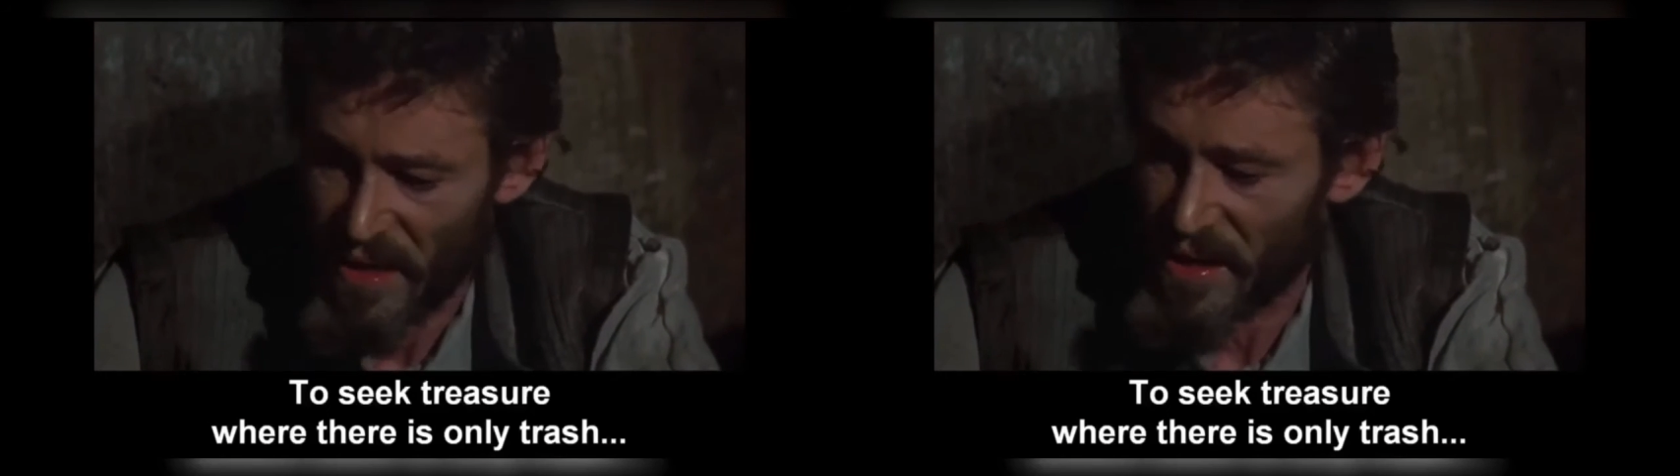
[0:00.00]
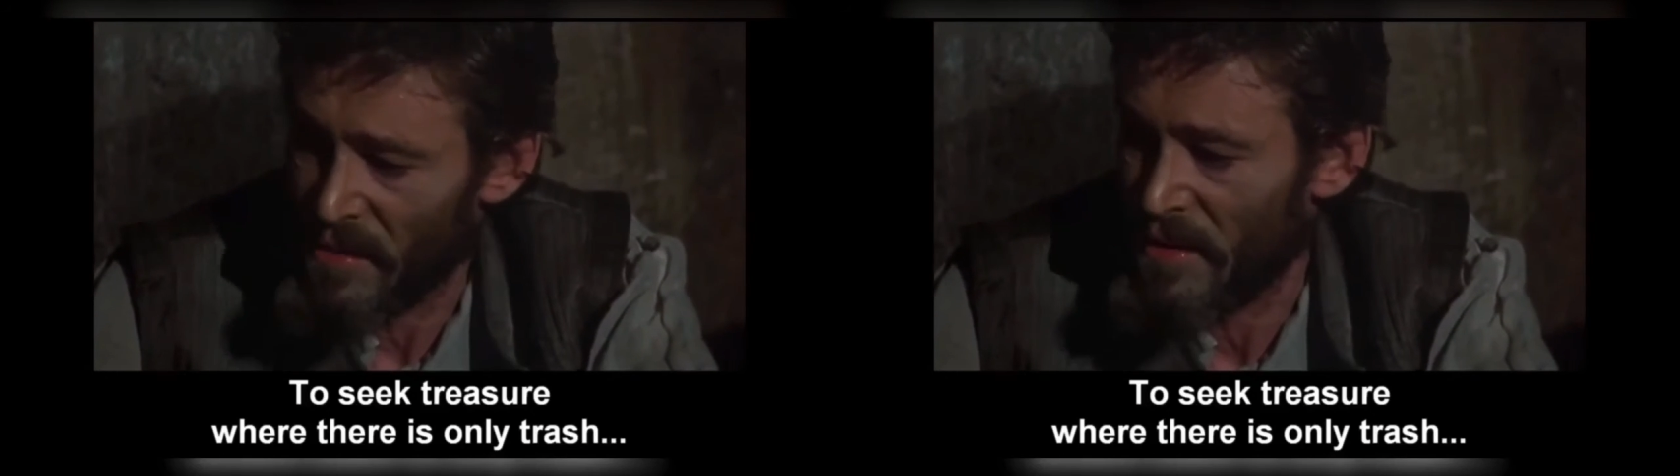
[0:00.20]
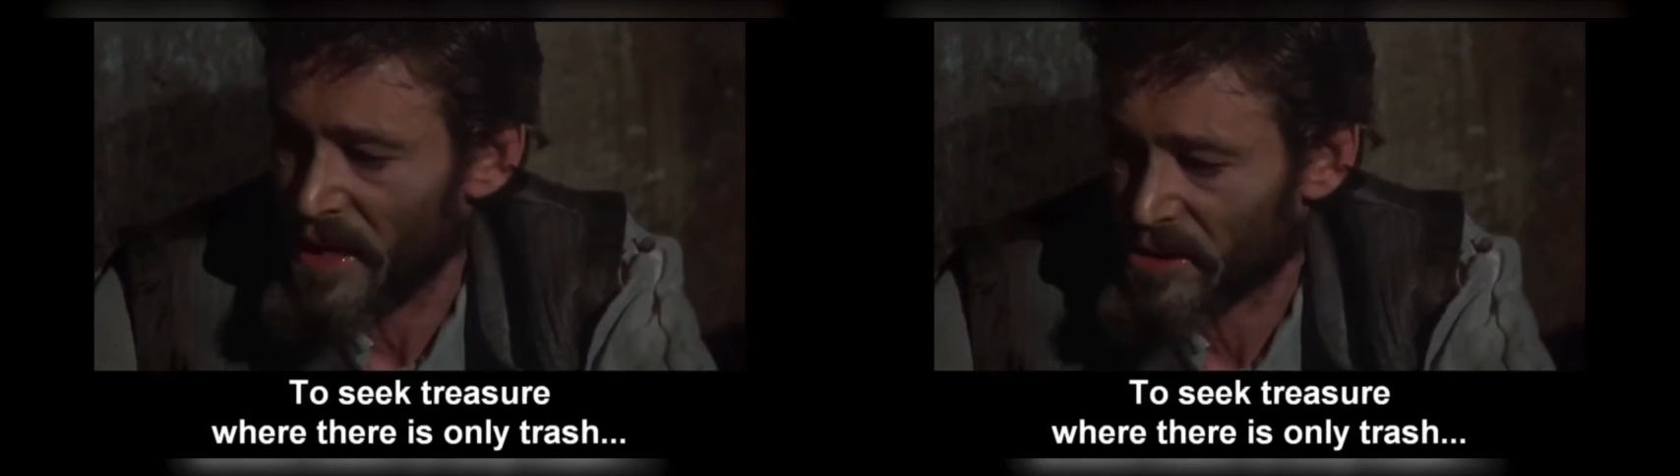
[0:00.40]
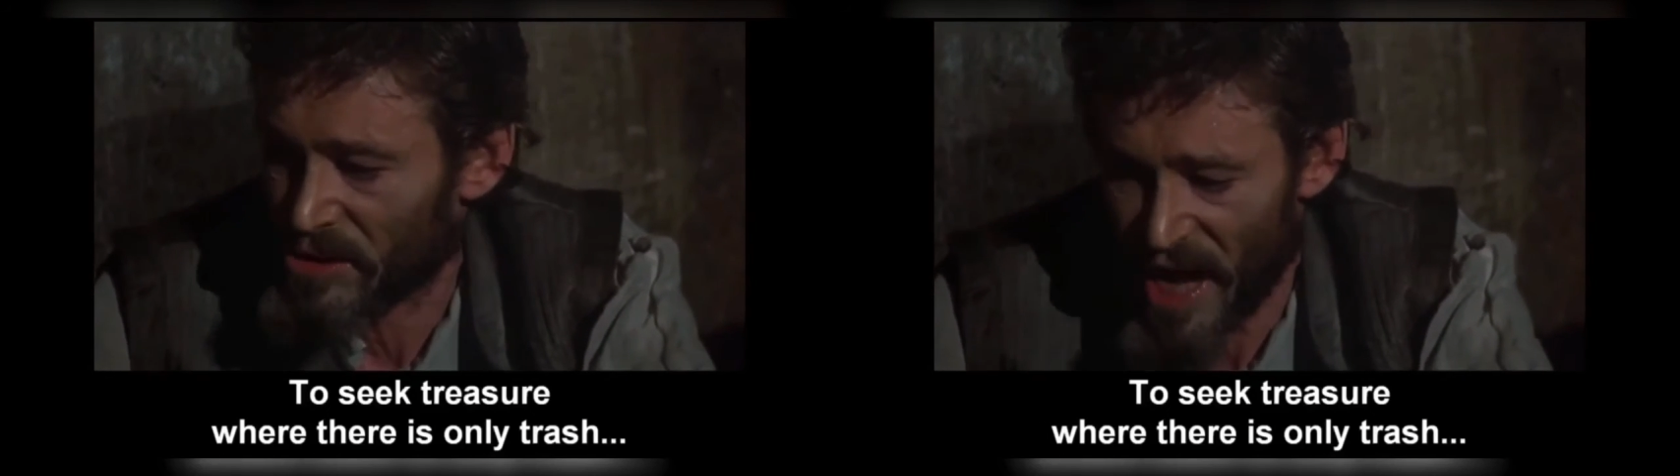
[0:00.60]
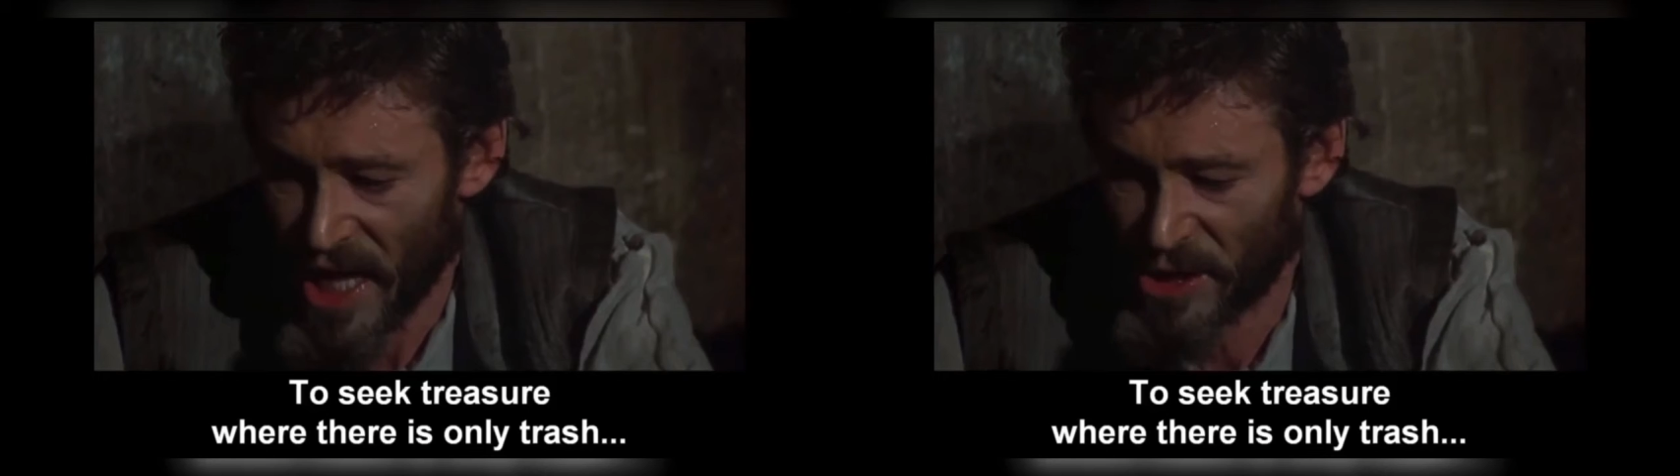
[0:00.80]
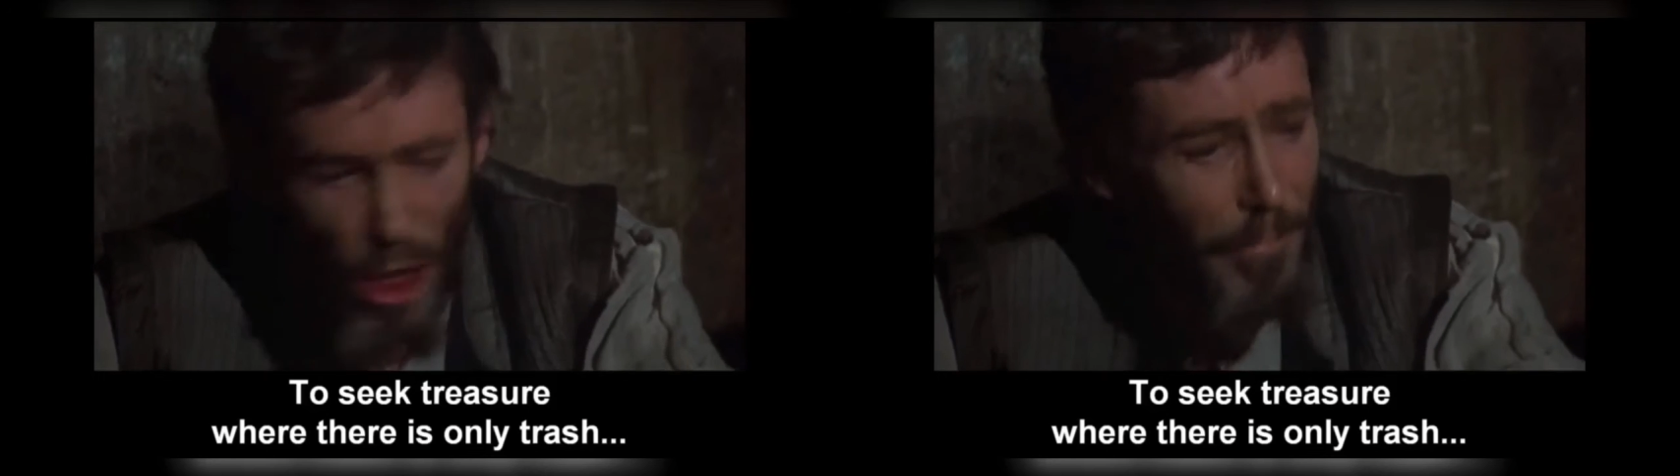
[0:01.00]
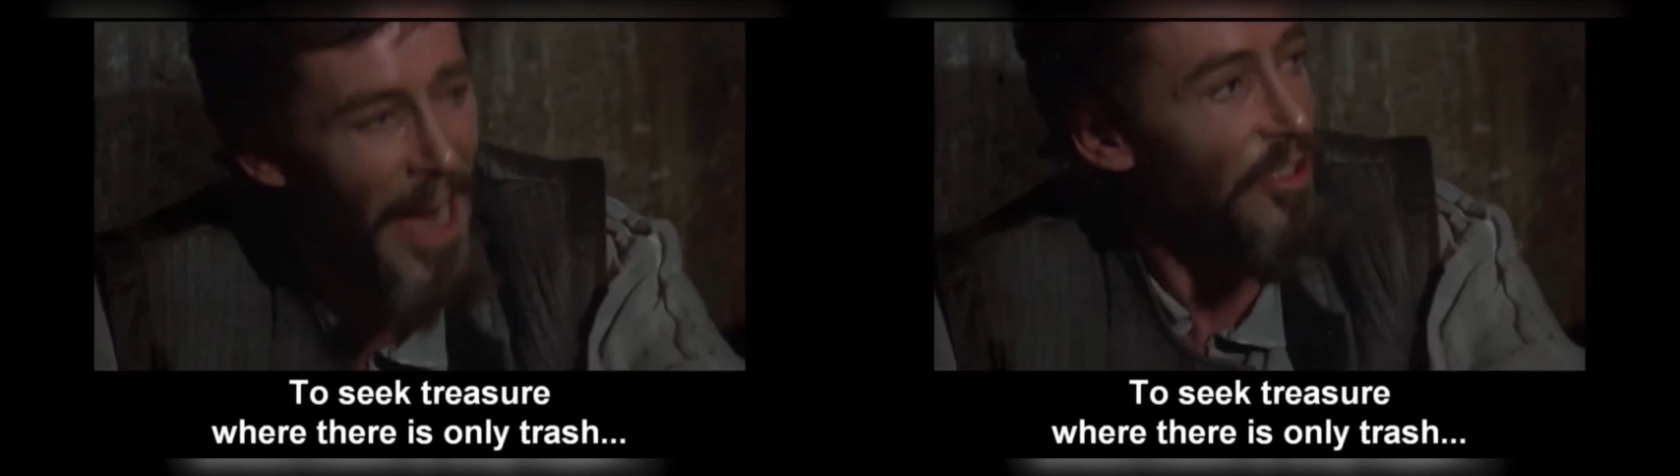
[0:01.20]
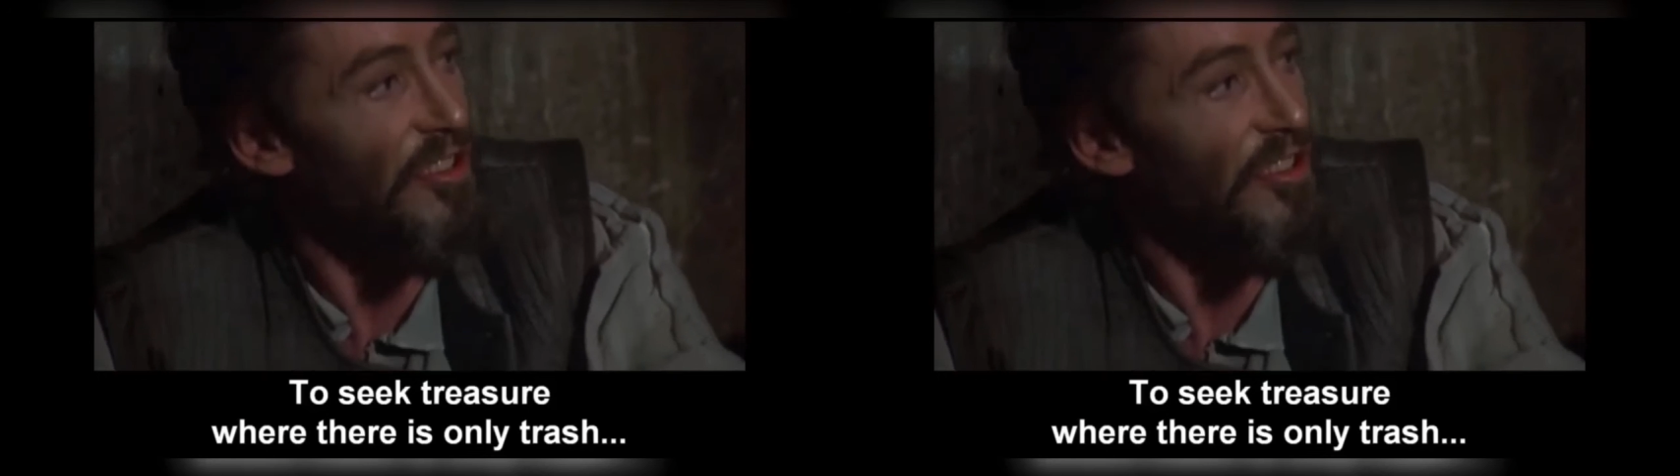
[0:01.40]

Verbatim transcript: is only trash. Too much